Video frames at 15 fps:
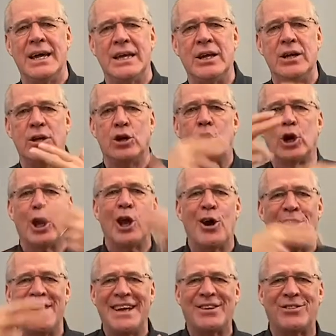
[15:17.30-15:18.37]
you're
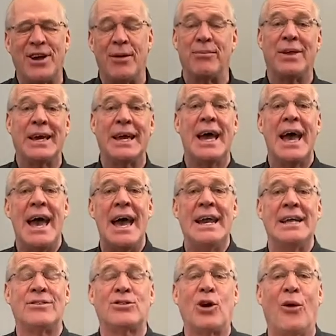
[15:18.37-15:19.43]
learning something, and
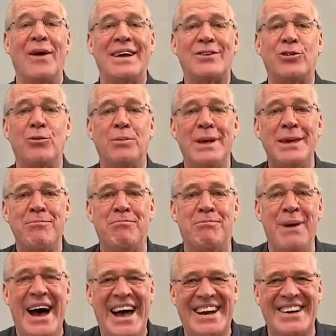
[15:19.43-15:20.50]
it's going to be
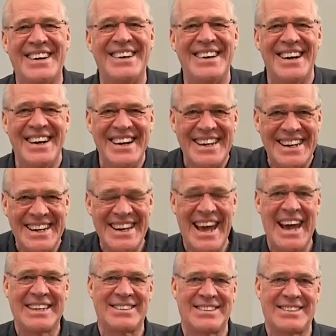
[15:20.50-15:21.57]
better
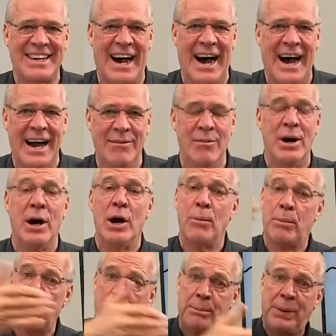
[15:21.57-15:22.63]
next time.
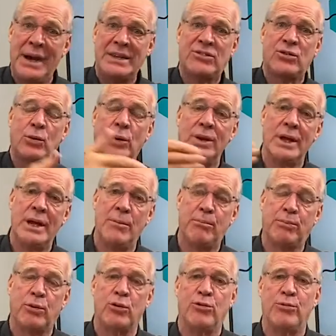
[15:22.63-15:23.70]
Perpetual
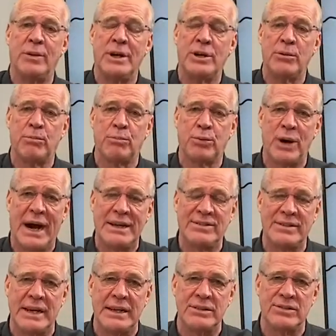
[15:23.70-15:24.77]
improvement
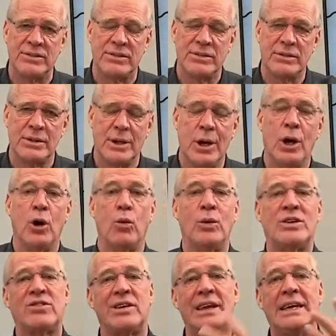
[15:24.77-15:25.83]
process,
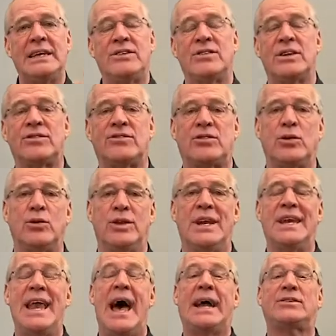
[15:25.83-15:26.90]
which leads us to the
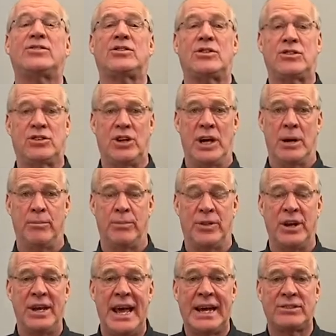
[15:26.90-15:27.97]
next tip,
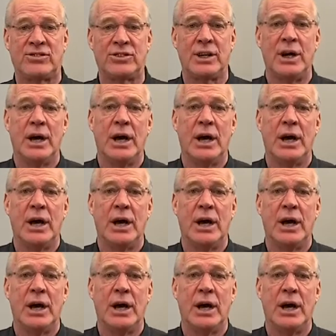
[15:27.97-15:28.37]
the next